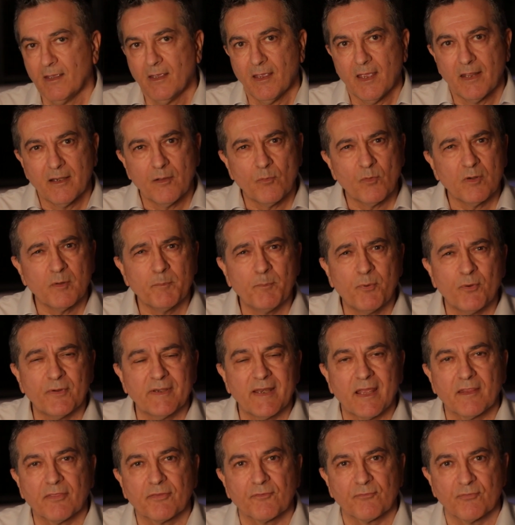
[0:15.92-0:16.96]
And I want to point
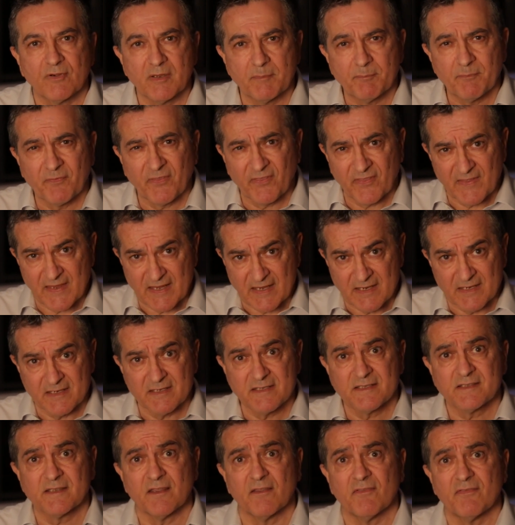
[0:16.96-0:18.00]
out three things
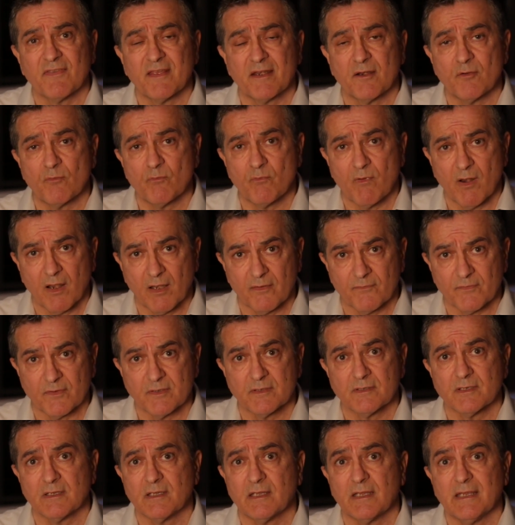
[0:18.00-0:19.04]
that are relevant
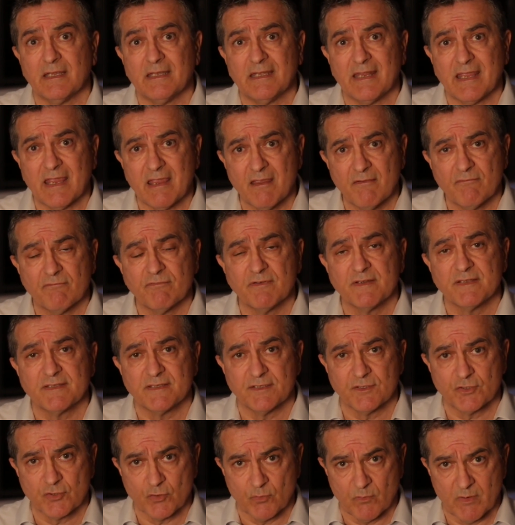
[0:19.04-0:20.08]
in every
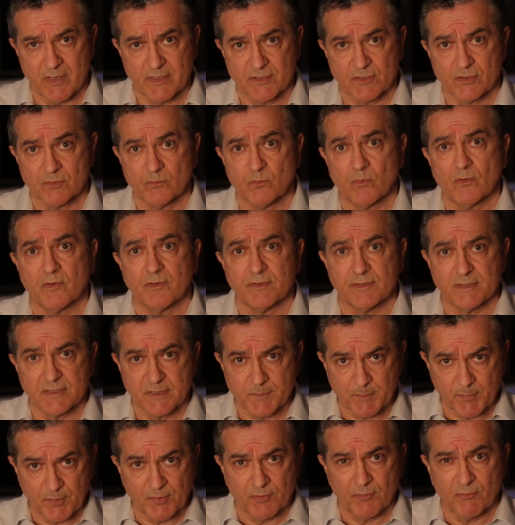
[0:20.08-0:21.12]
situation where a
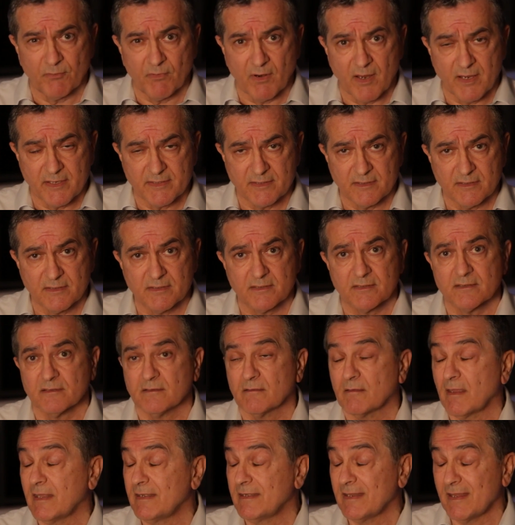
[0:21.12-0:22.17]
dispute arises
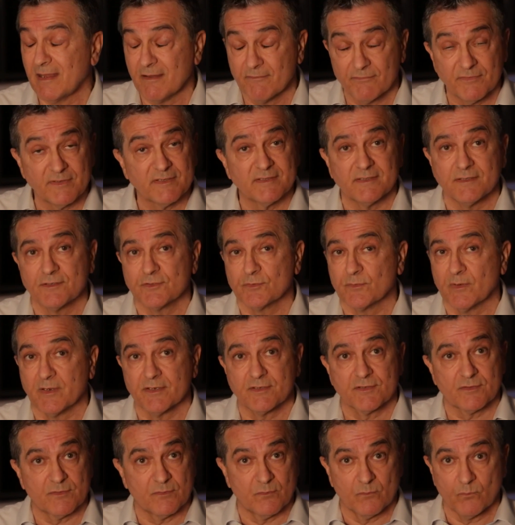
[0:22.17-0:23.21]
and every
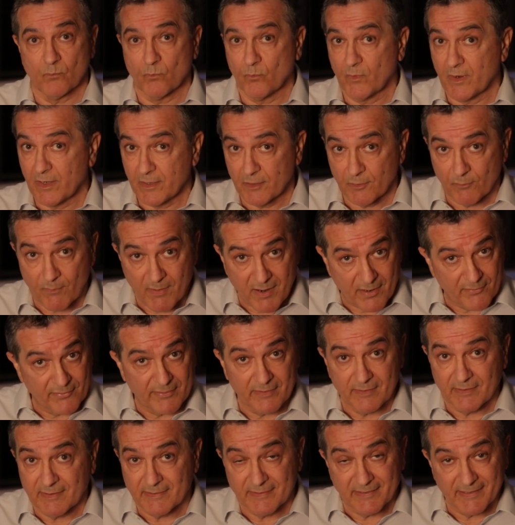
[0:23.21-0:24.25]
situation where you are in
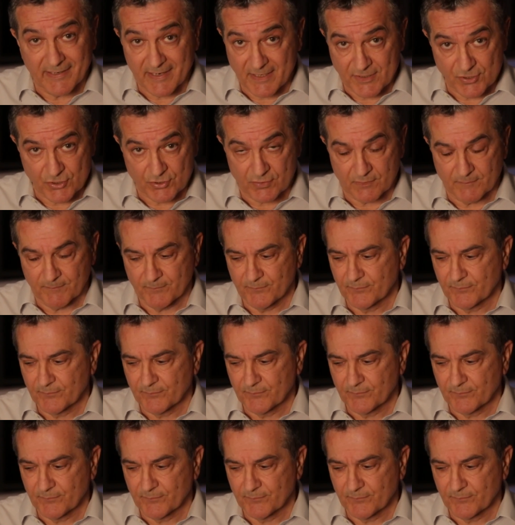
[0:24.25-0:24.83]
litigation.